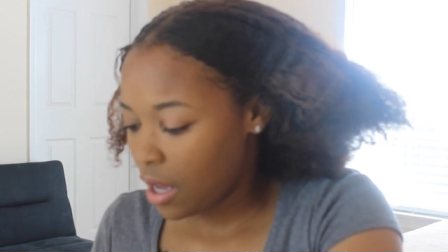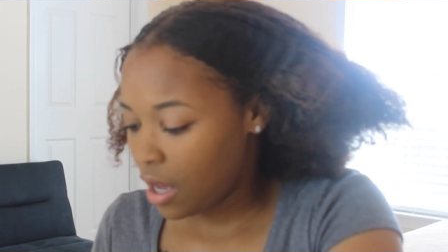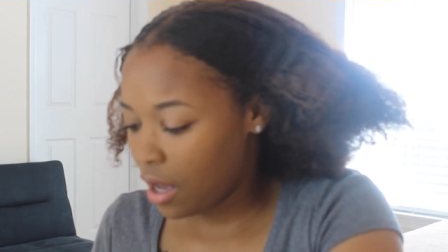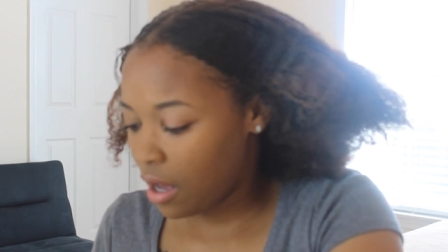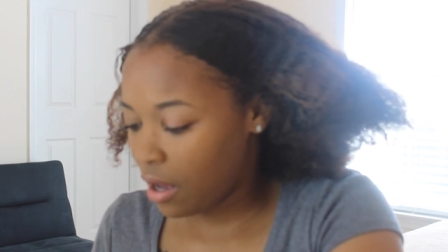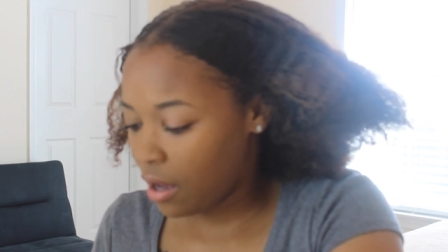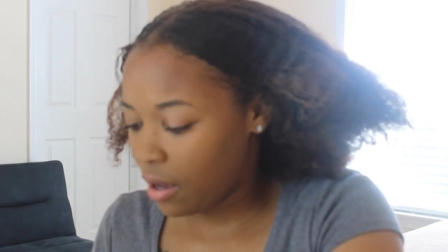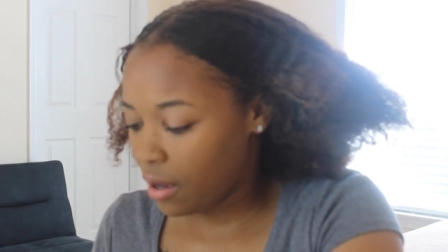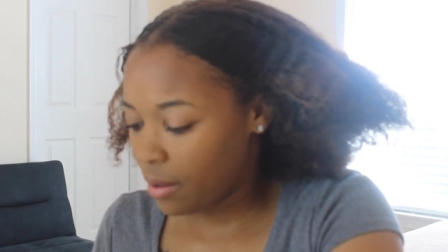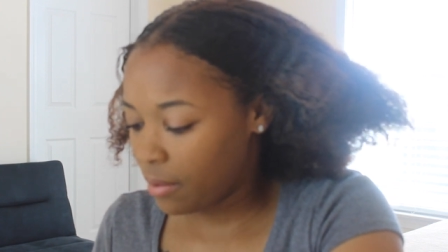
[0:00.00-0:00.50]

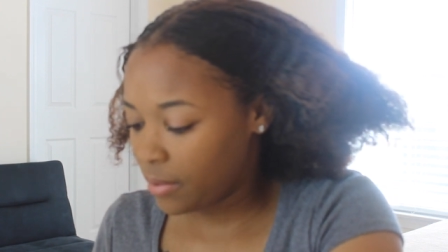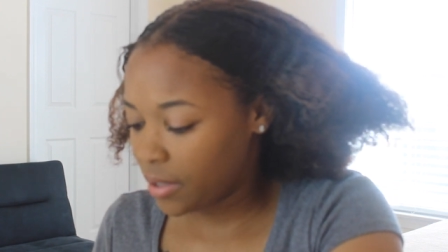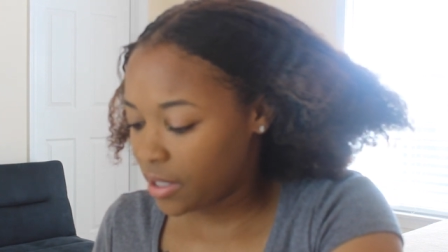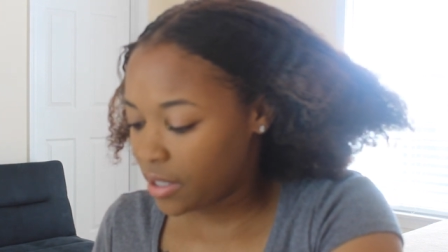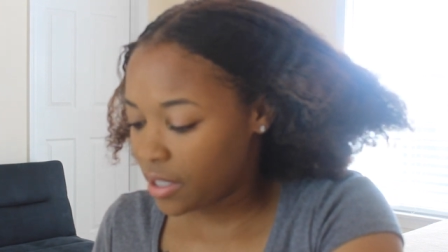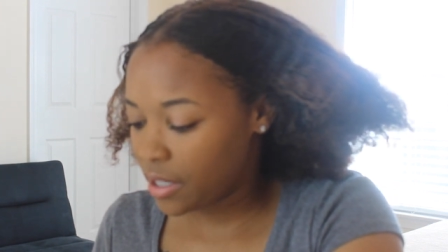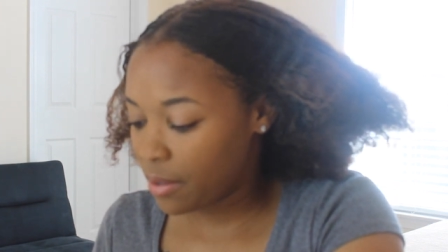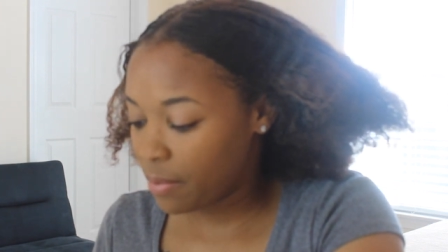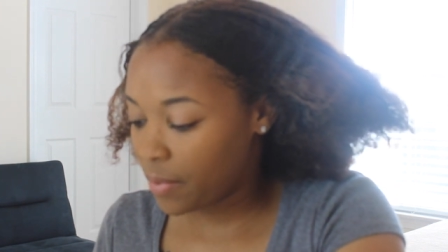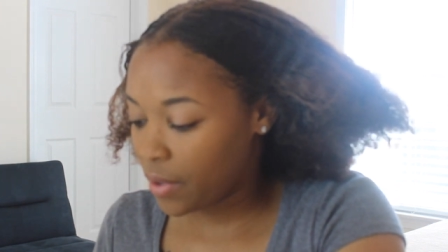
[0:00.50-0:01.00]
Um, the
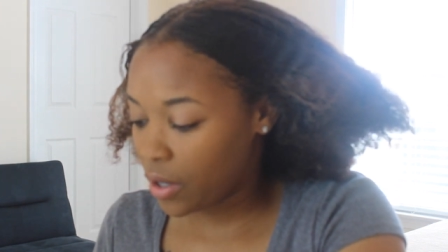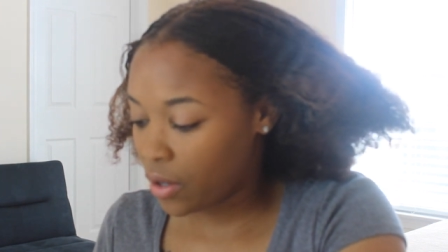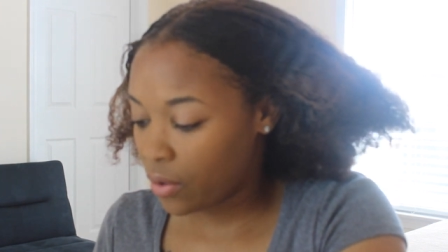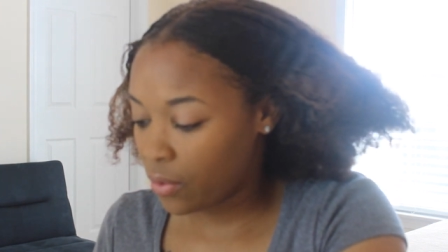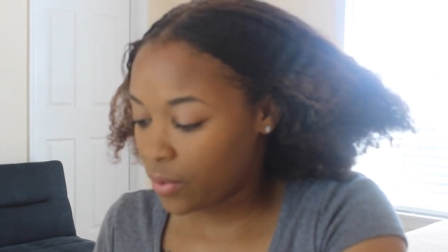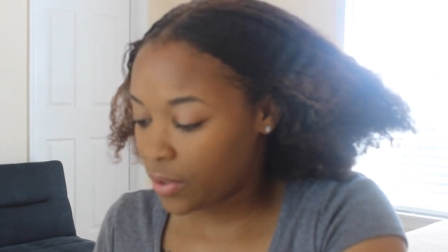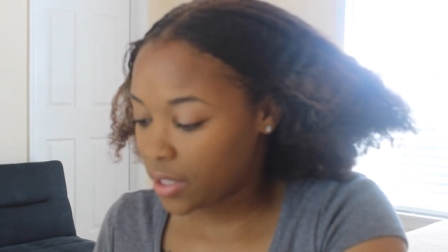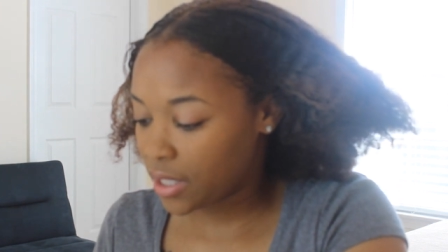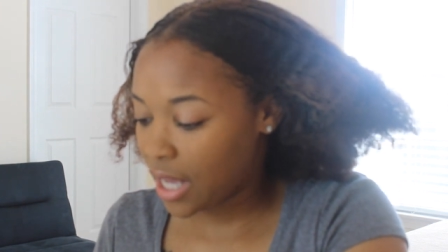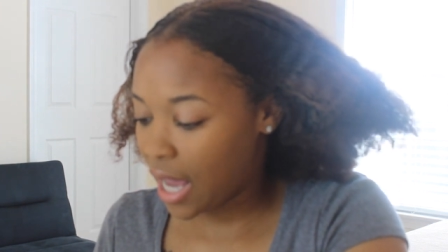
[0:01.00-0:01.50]

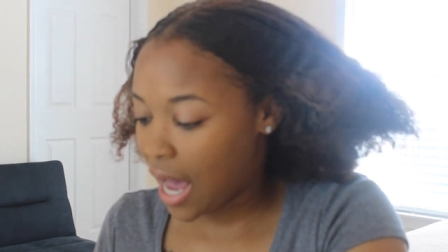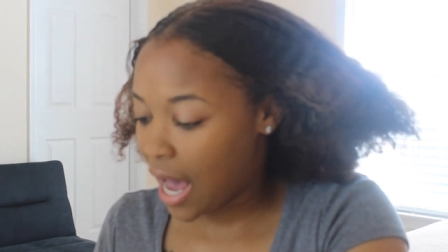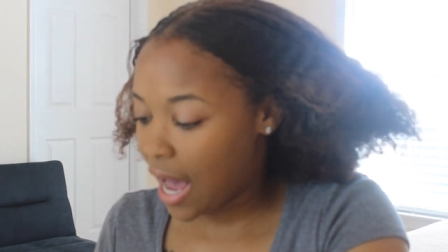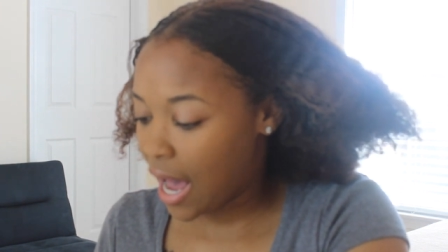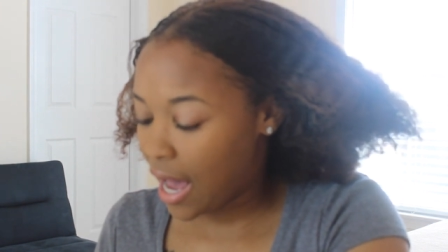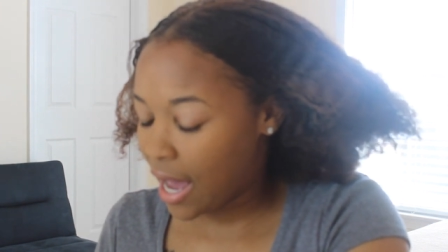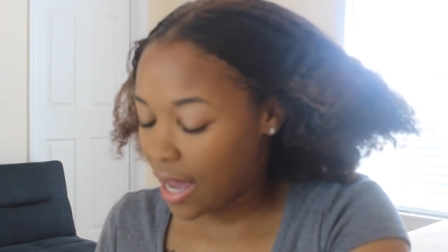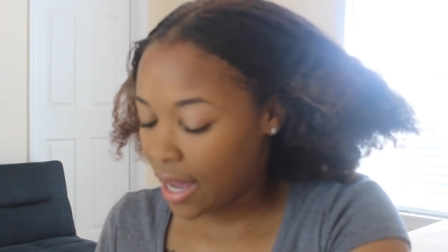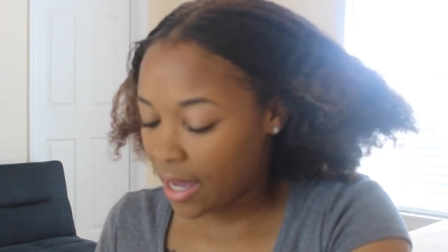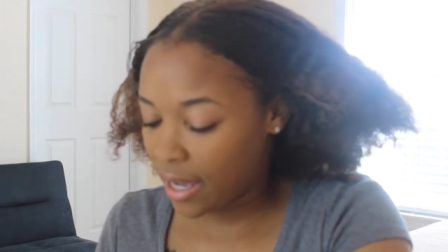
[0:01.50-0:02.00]
tempo was
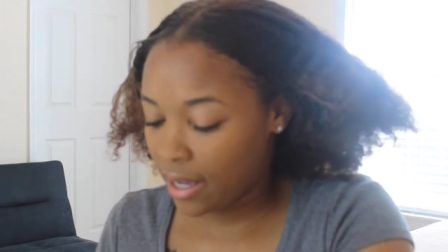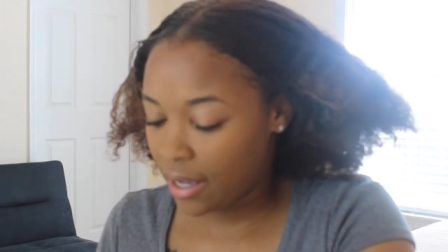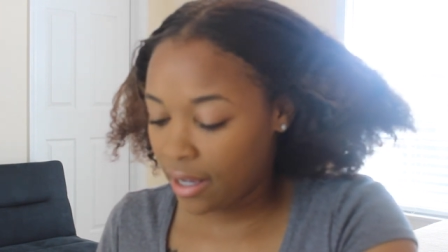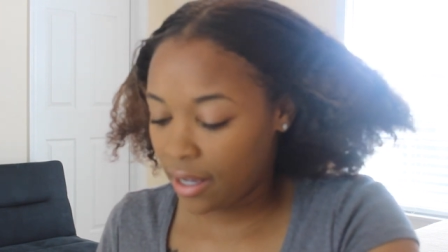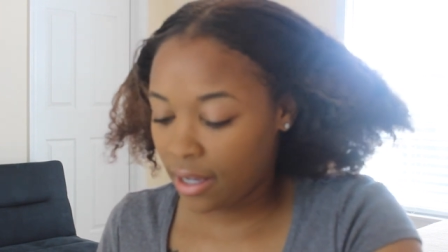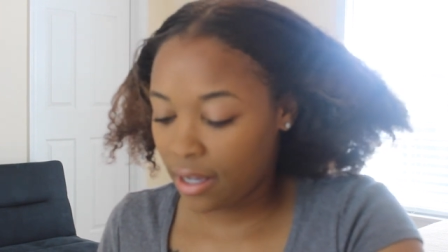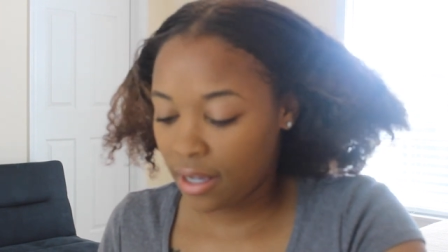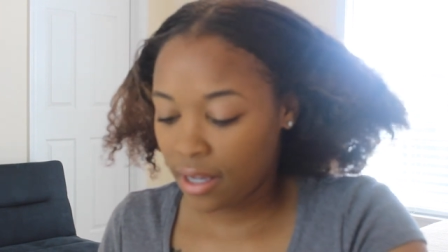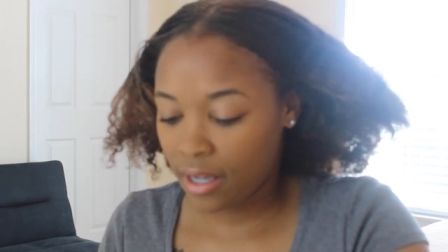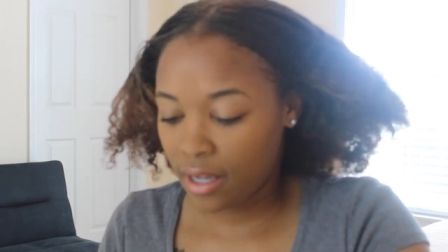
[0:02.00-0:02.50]

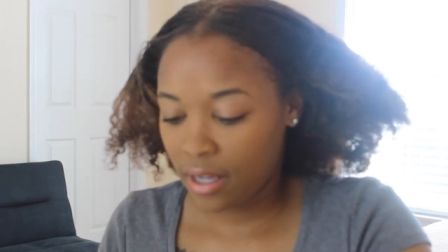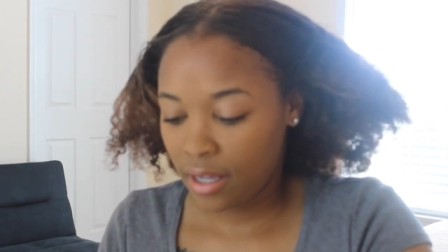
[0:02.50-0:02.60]
high.